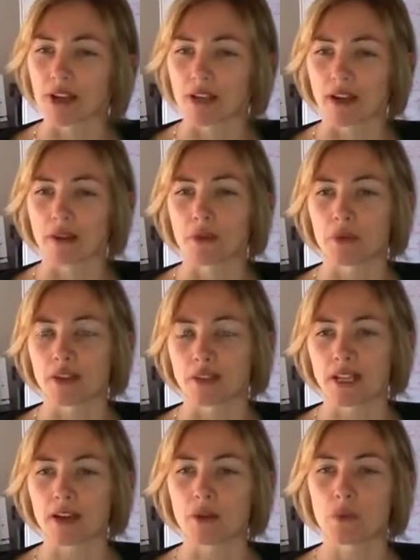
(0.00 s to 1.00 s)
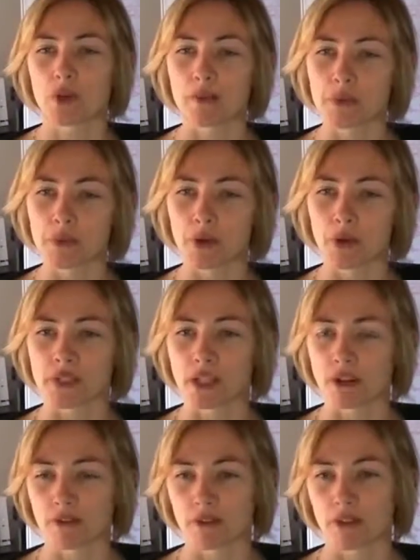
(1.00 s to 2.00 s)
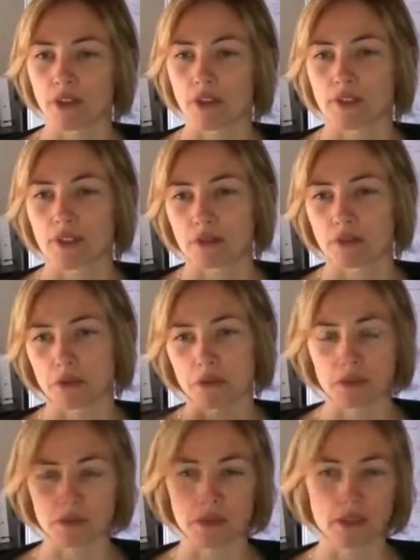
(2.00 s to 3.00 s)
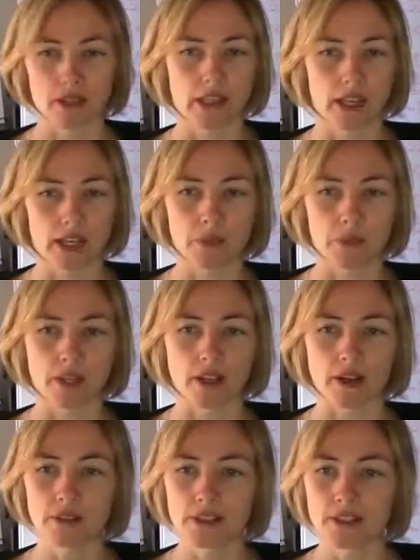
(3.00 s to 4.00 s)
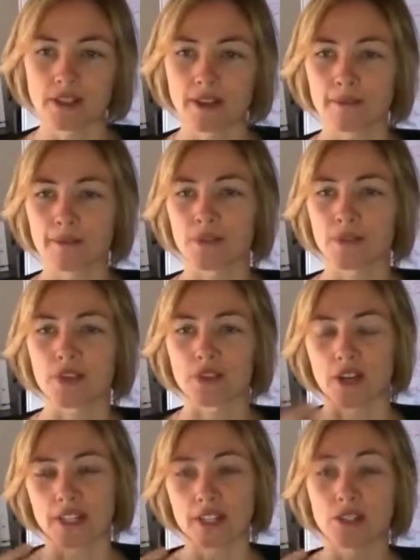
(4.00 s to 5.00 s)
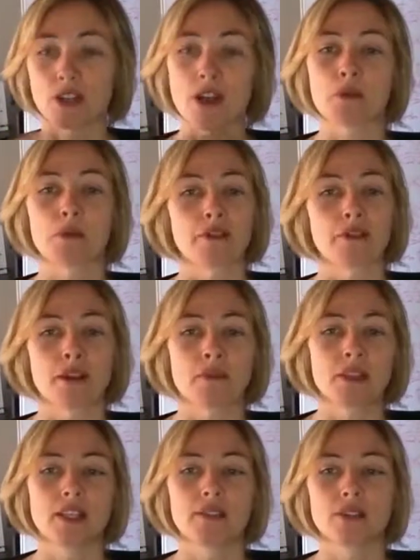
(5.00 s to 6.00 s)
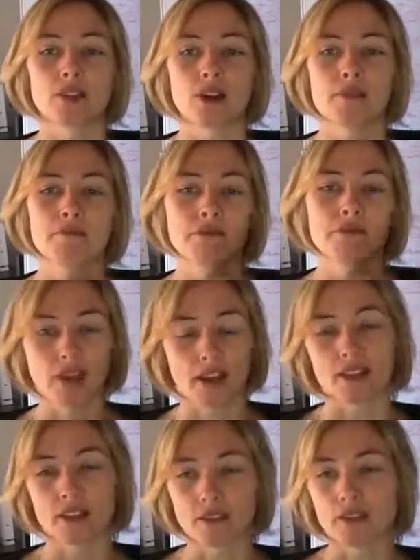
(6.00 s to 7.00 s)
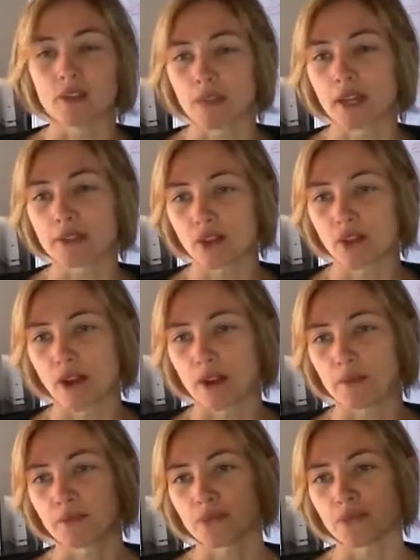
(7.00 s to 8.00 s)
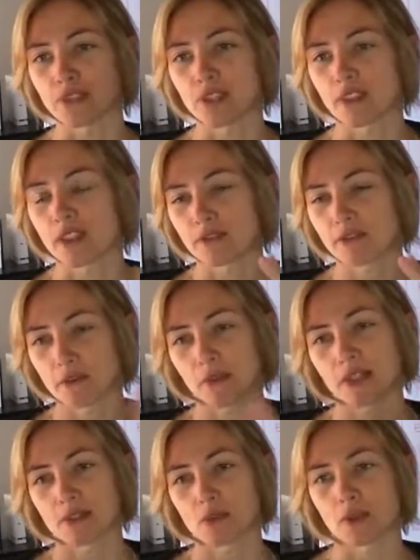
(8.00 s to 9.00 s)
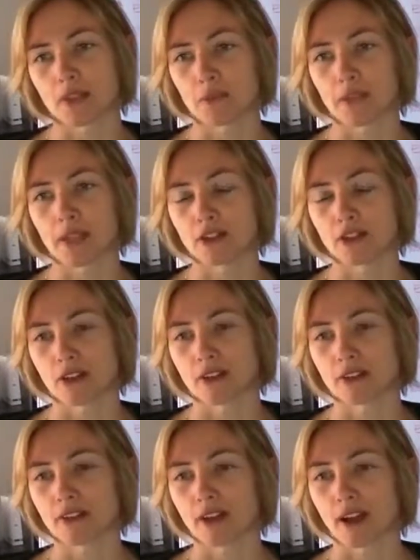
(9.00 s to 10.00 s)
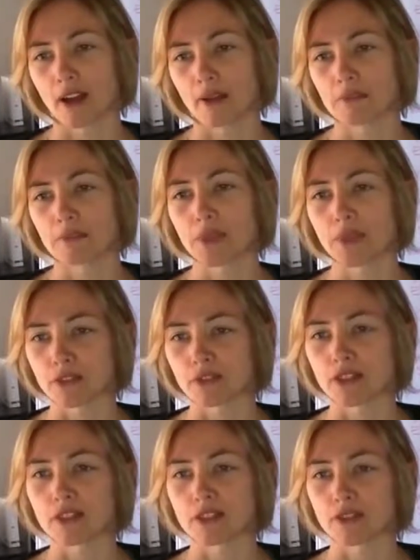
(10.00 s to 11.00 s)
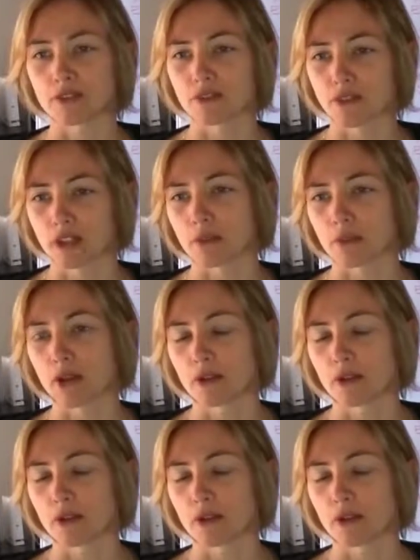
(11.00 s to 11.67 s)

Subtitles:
out. Whereas now when I'm the boss, I don't feel that sense of responsibility to anybody else. If I need time or my family needs time, I give them that time. So that for me is one of the major benefits of running my own